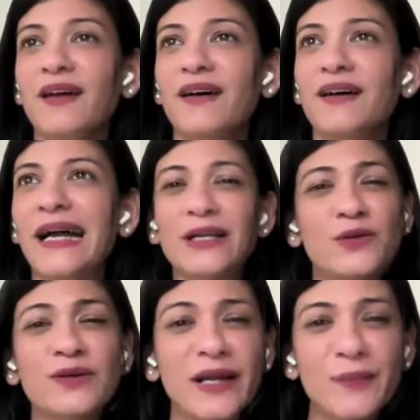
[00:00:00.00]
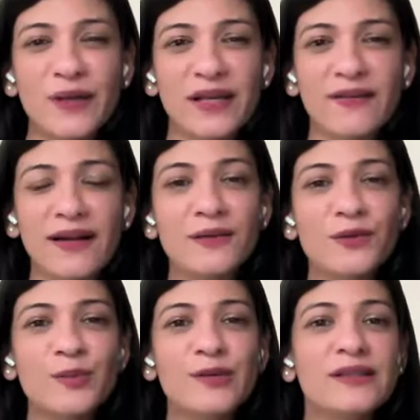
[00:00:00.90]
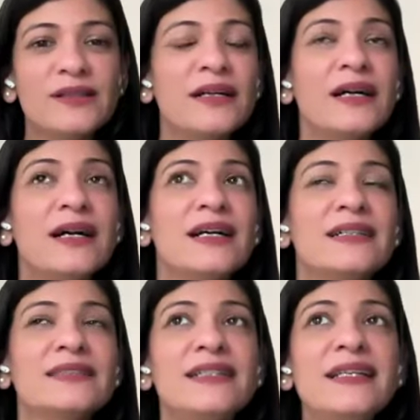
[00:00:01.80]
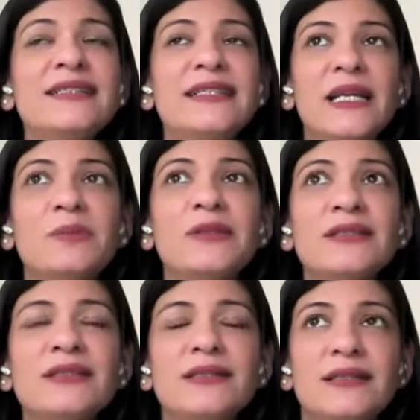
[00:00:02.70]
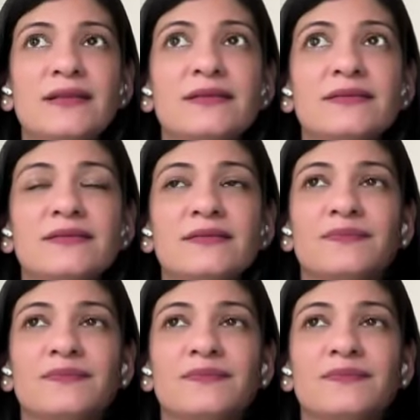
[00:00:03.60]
I don't like being vulnerable. These statements